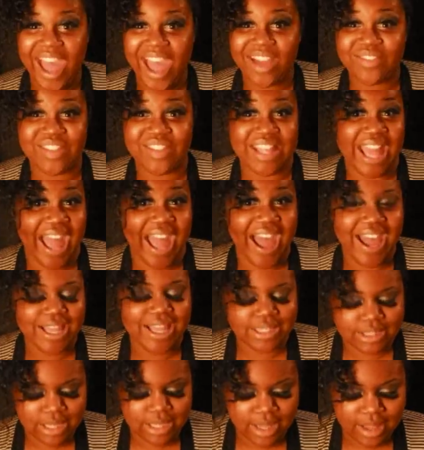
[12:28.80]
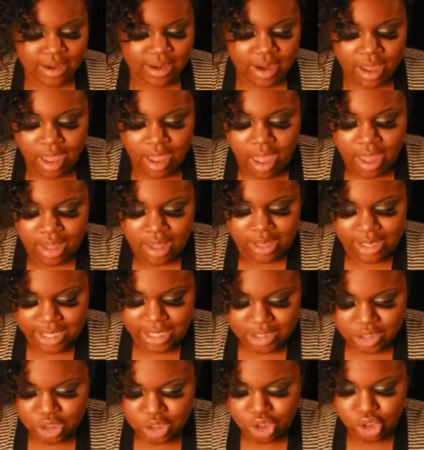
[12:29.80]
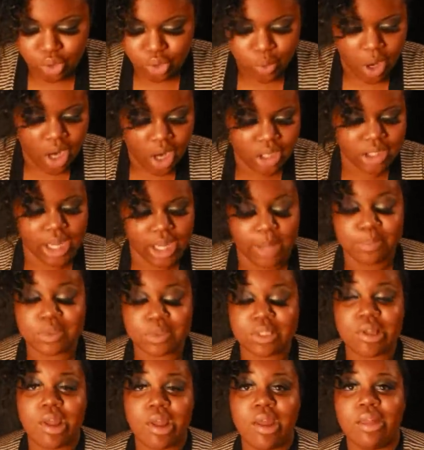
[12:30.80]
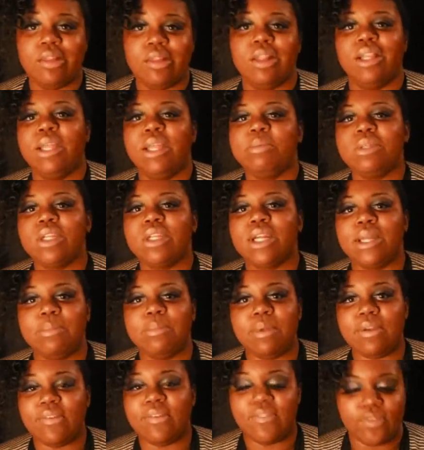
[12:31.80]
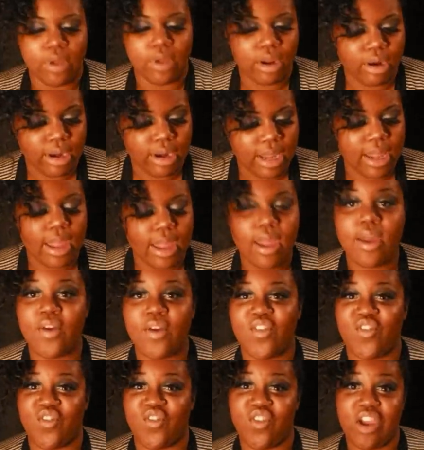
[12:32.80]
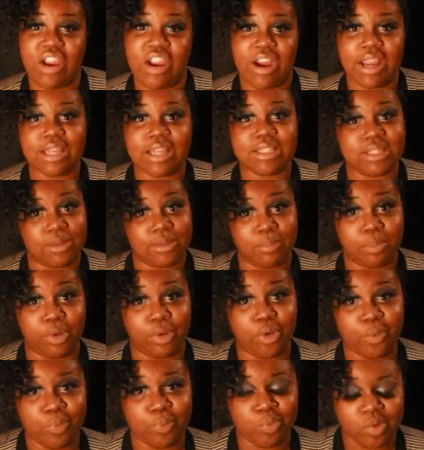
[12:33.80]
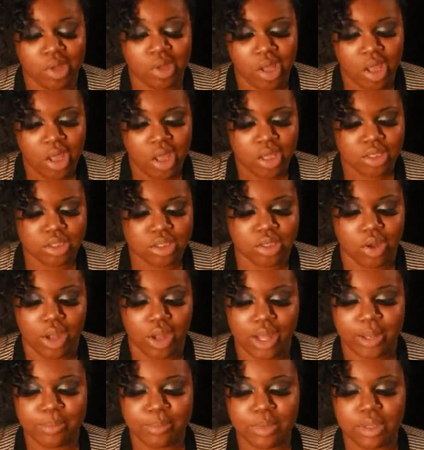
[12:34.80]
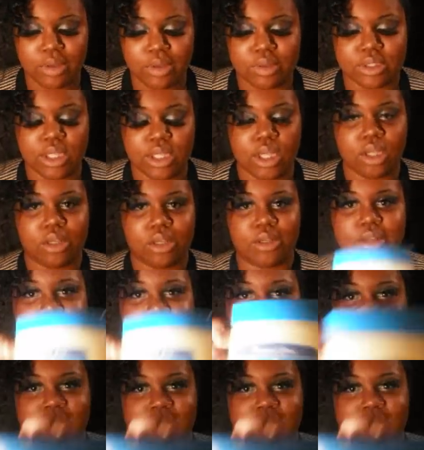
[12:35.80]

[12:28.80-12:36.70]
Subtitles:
we have the eyes done, let's do our lips. The lips are going to be very, very simple. So all I'm using,